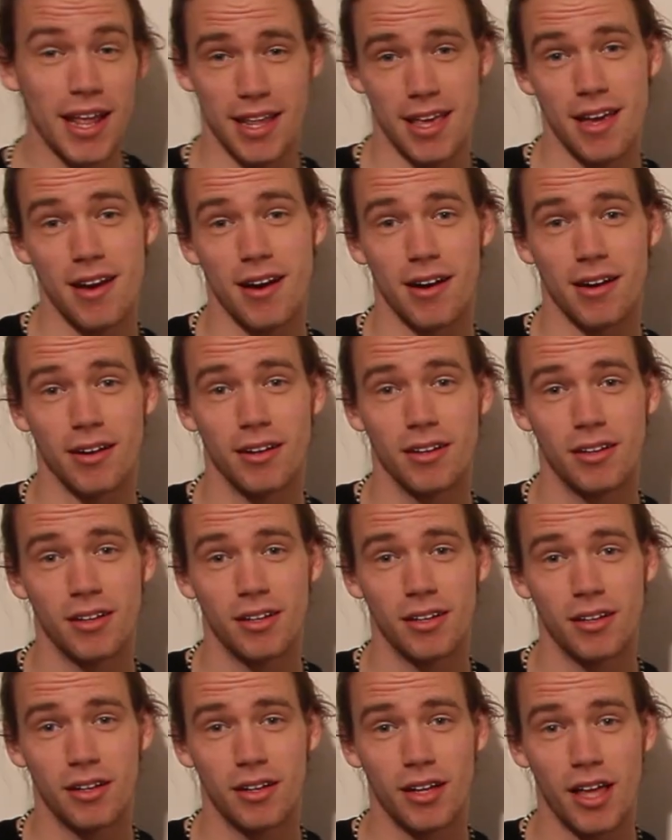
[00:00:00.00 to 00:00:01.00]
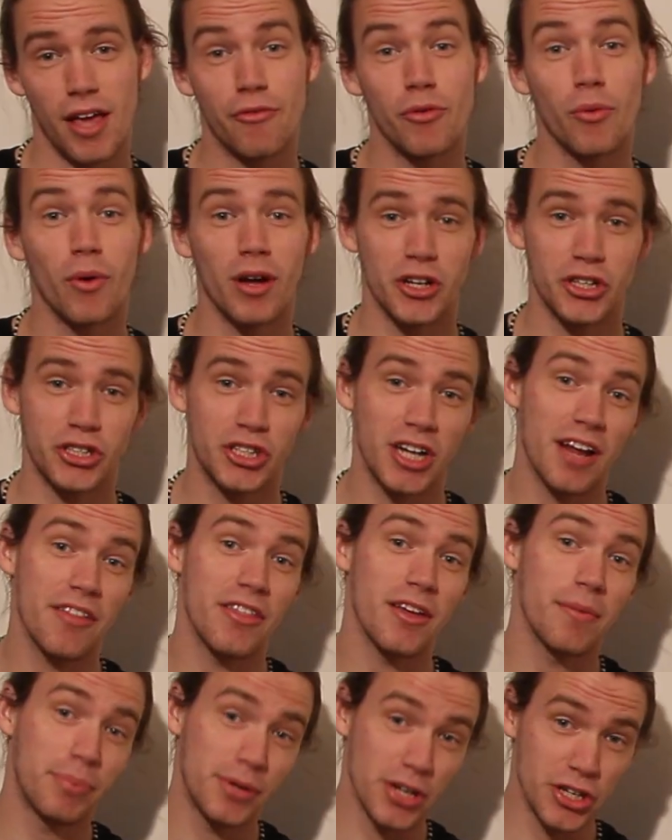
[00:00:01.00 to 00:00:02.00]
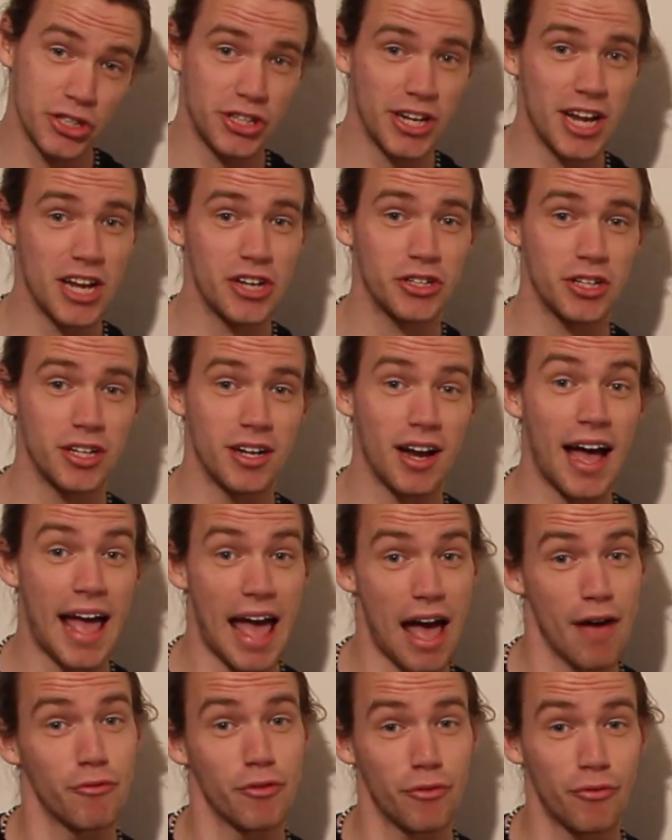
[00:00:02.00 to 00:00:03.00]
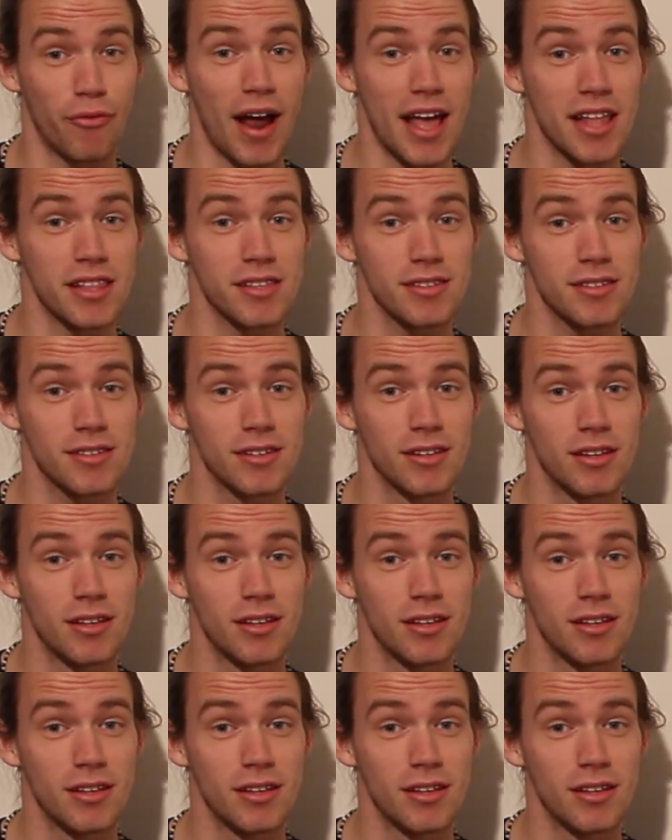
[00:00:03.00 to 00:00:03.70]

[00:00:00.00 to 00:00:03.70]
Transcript: here if you want to share the appreciation I have for friends.